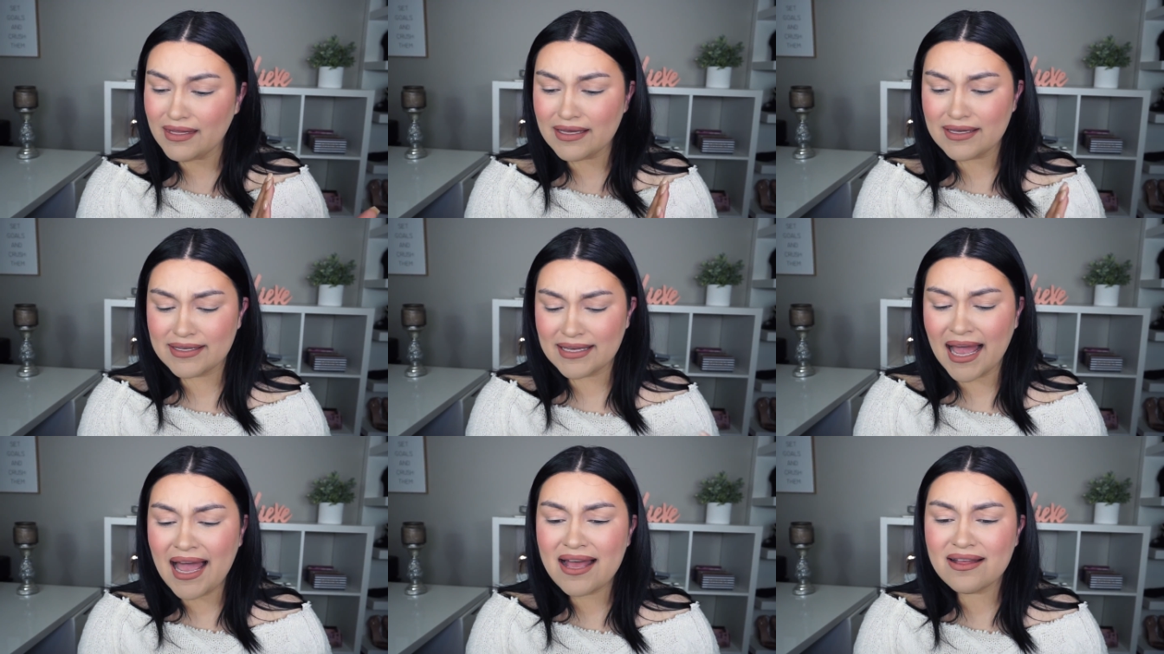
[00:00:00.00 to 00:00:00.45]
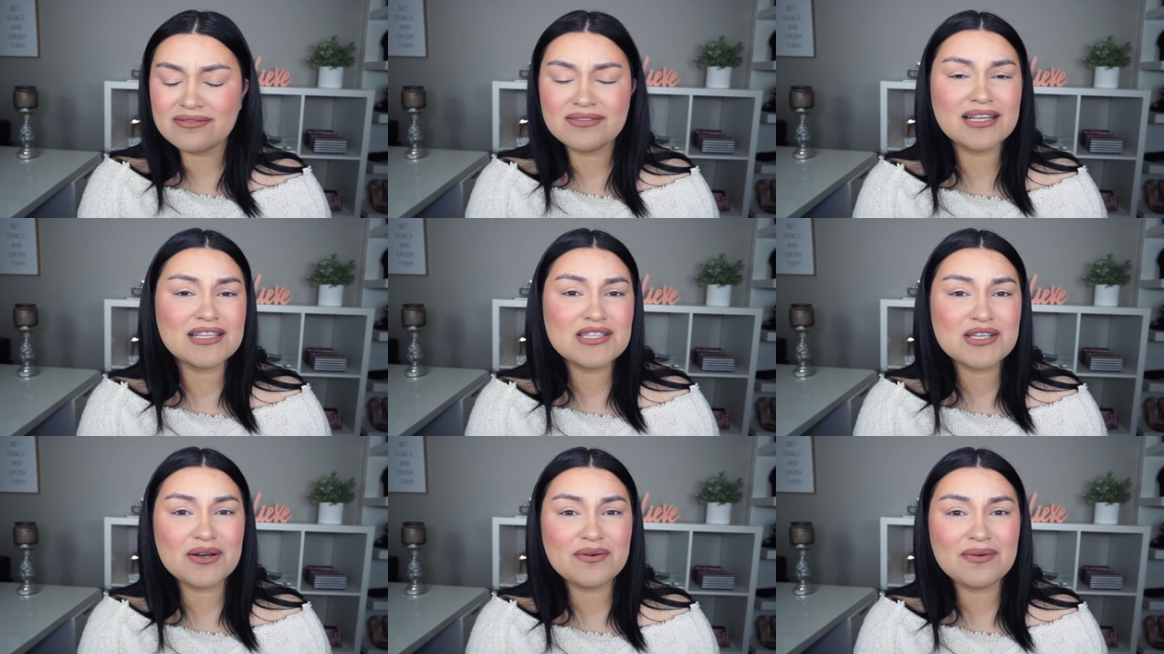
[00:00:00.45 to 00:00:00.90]
yeah,
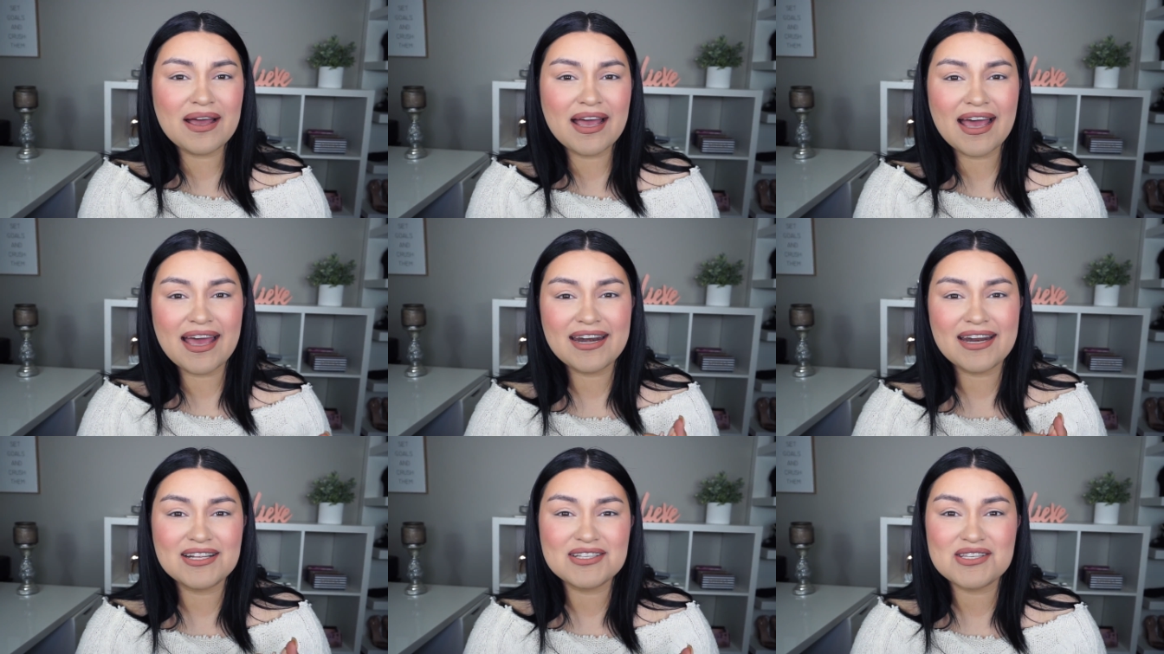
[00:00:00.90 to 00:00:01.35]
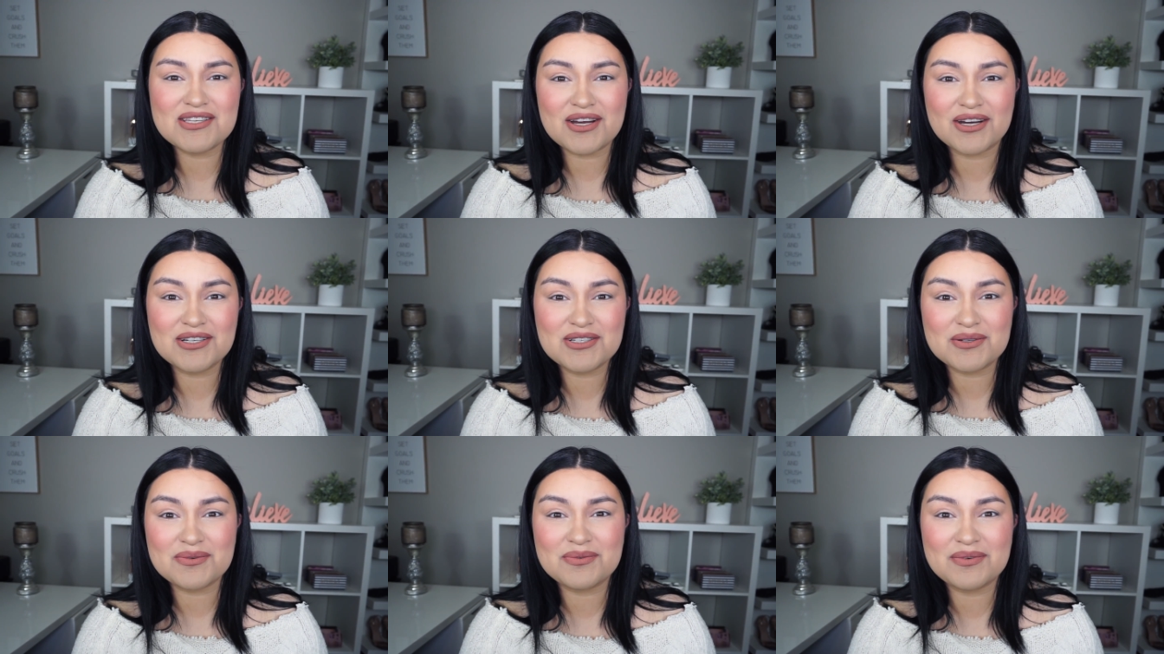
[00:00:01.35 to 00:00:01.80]
let's go ahead and
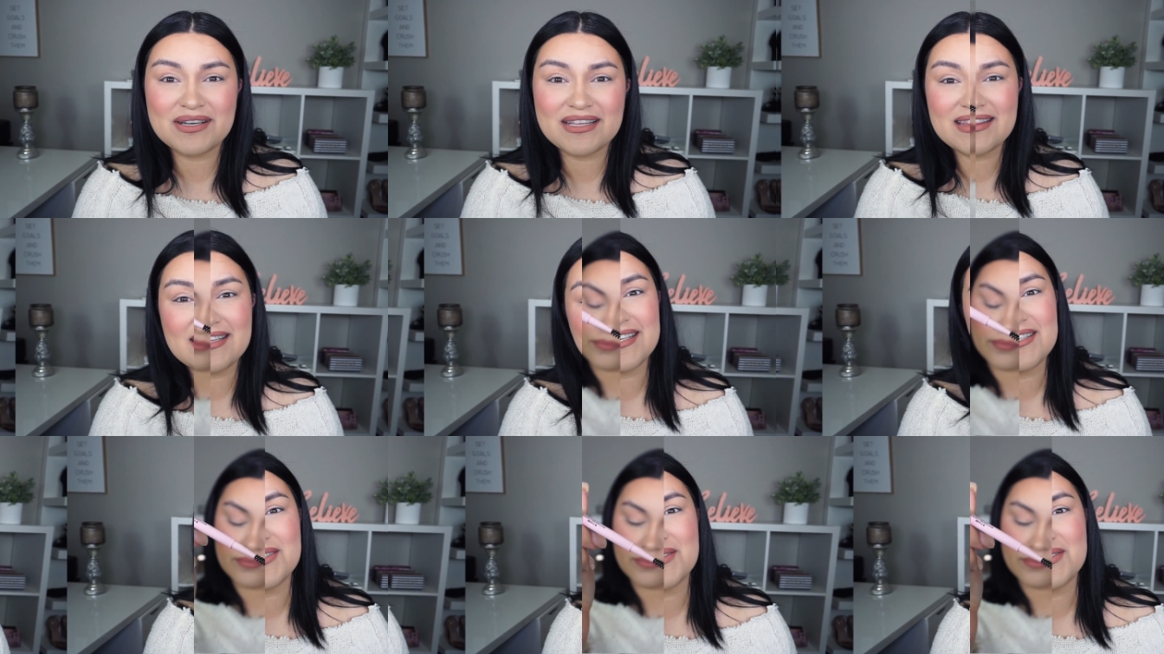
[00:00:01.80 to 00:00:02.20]
start with the